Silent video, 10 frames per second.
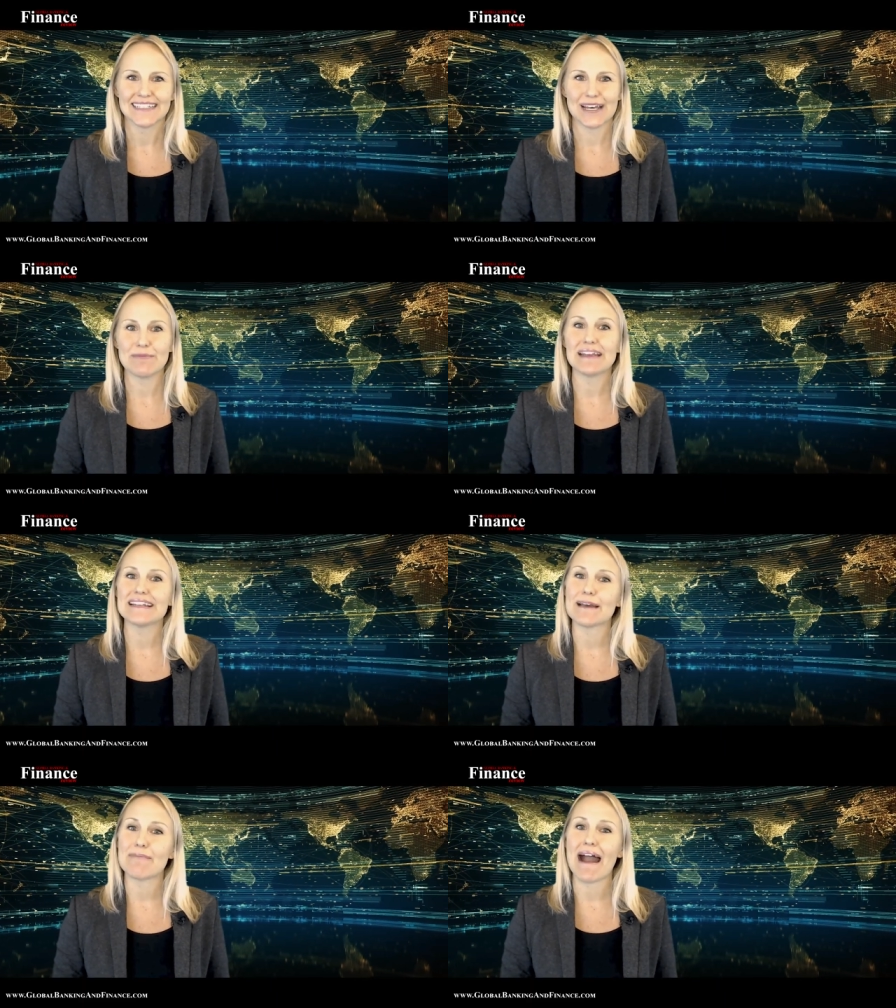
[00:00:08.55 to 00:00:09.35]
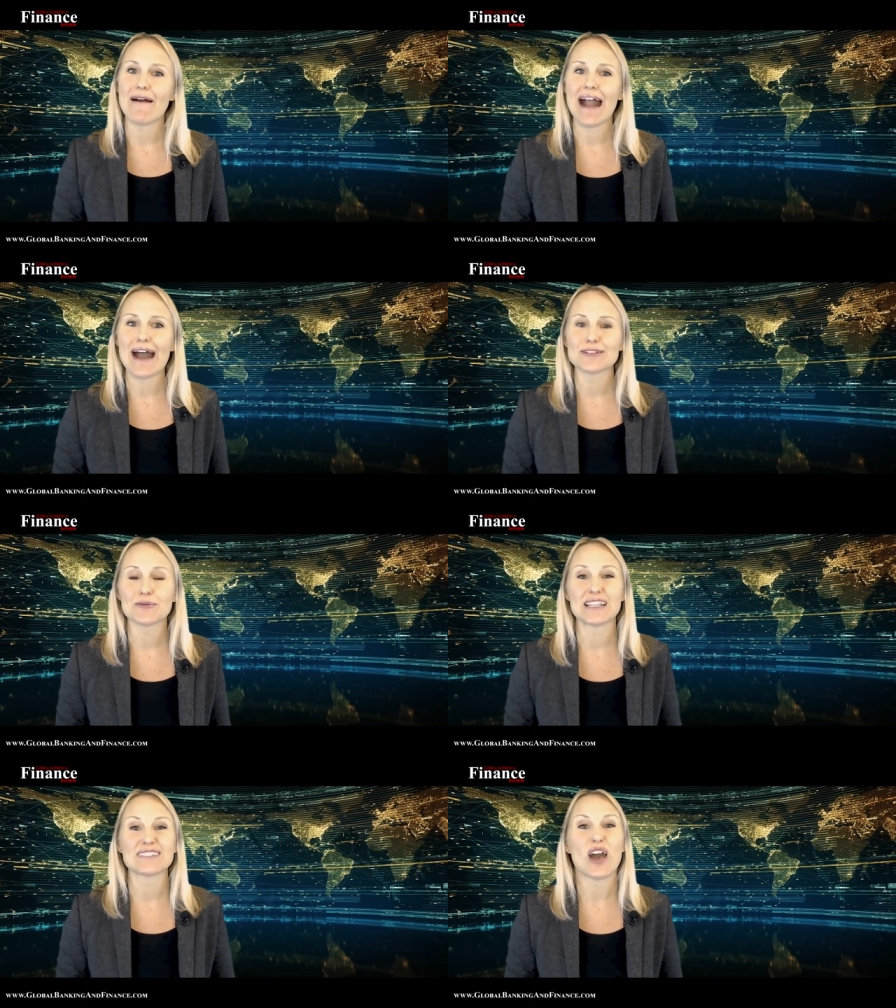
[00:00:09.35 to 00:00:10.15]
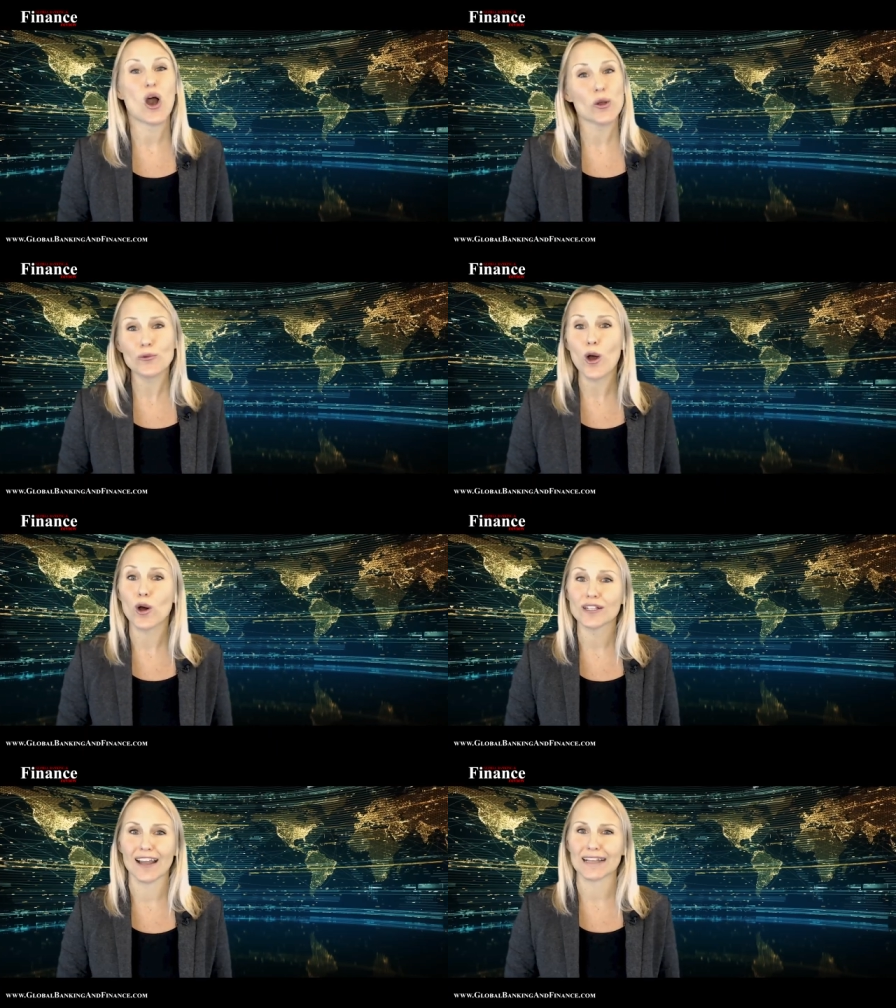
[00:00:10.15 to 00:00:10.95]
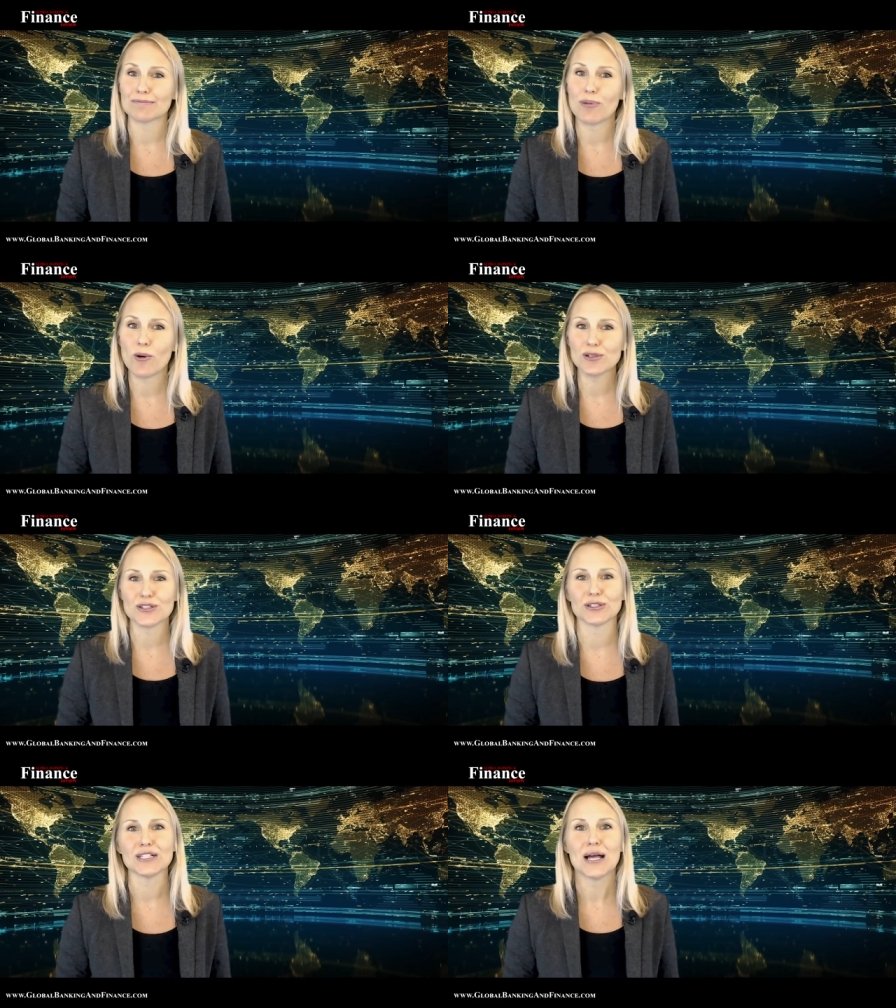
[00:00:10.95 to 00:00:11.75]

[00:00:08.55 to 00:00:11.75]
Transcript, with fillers: a media powerhouse with its own online portal,